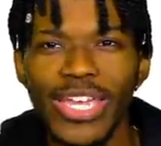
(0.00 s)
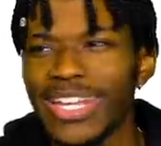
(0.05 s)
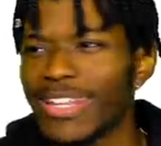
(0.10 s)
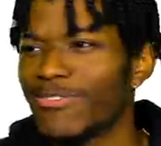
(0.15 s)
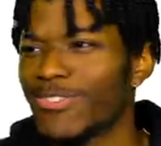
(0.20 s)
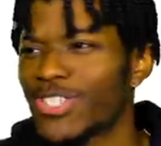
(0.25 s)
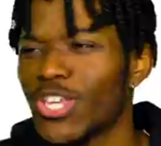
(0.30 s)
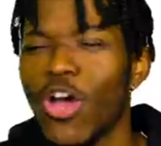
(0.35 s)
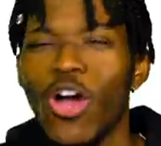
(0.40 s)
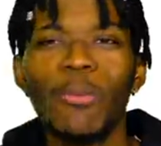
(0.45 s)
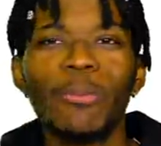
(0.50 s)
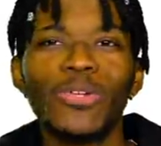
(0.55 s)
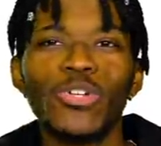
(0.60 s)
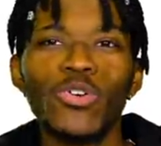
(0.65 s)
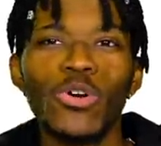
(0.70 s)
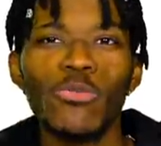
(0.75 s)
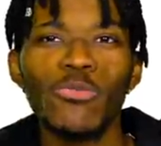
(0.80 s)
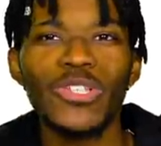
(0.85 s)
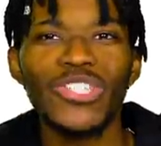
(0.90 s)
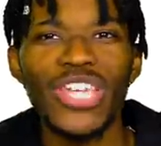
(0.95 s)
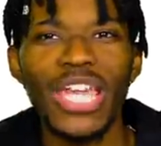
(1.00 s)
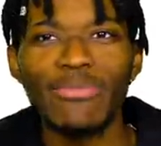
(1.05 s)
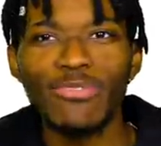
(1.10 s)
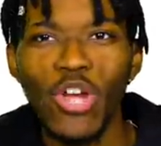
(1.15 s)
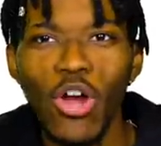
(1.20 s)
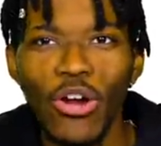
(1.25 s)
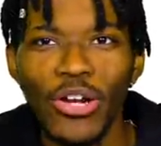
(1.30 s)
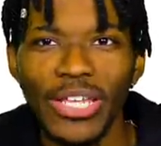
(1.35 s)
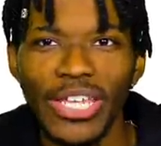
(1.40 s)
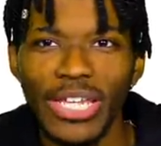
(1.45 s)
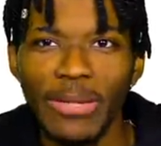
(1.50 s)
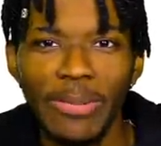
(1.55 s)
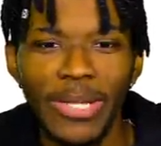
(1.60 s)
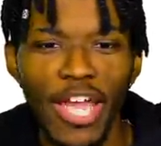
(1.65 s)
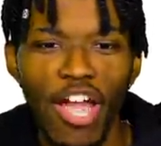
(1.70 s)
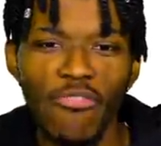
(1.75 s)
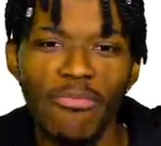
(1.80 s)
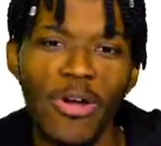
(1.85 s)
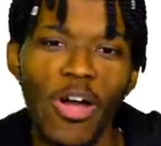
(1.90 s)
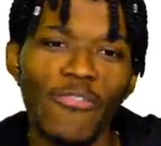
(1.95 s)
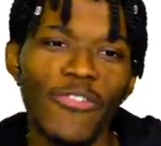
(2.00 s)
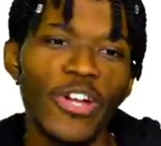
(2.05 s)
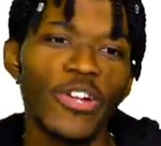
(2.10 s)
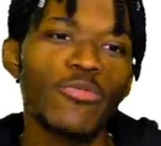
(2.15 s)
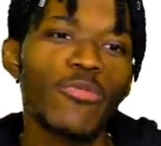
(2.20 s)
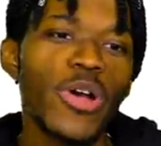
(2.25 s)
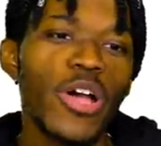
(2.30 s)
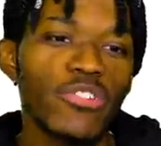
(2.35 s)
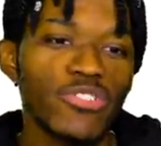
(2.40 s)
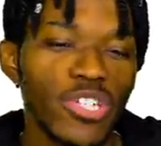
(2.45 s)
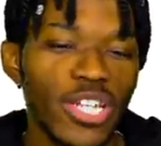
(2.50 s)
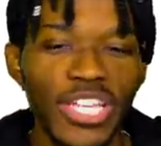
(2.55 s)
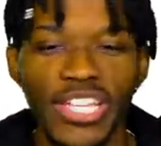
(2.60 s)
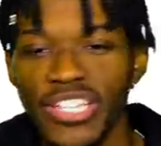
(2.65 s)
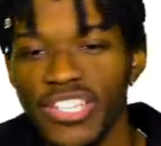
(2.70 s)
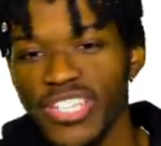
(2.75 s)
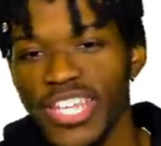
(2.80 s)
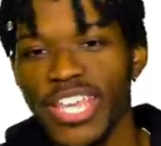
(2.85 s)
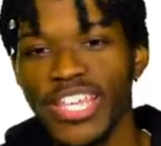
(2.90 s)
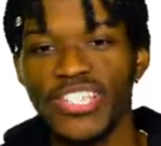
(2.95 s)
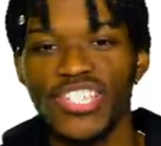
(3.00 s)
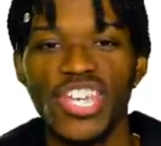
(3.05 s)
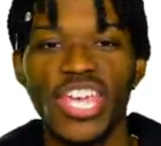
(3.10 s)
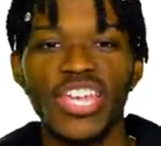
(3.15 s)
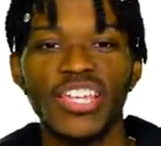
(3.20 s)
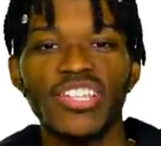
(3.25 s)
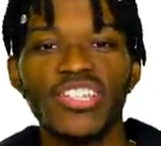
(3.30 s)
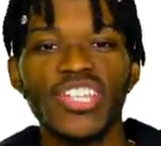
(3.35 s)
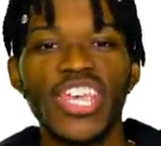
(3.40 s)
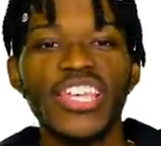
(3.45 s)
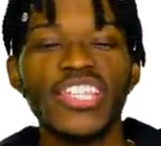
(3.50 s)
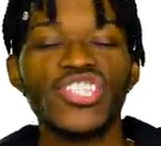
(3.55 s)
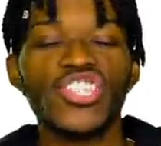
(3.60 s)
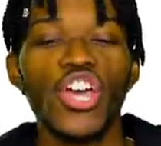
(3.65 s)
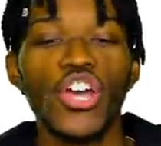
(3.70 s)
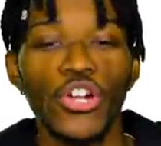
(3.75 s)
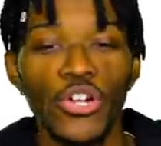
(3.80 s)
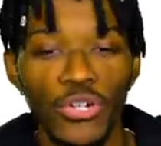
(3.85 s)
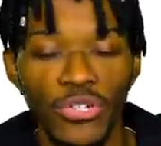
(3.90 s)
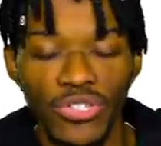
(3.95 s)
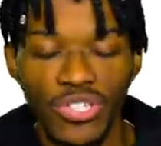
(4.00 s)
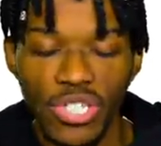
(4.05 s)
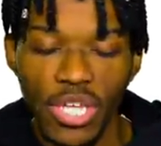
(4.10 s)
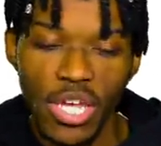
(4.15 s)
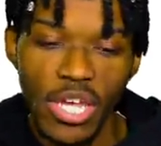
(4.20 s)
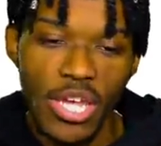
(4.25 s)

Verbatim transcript: And you saw him do it with James Harden. He can play off ball very well, so they can take take turns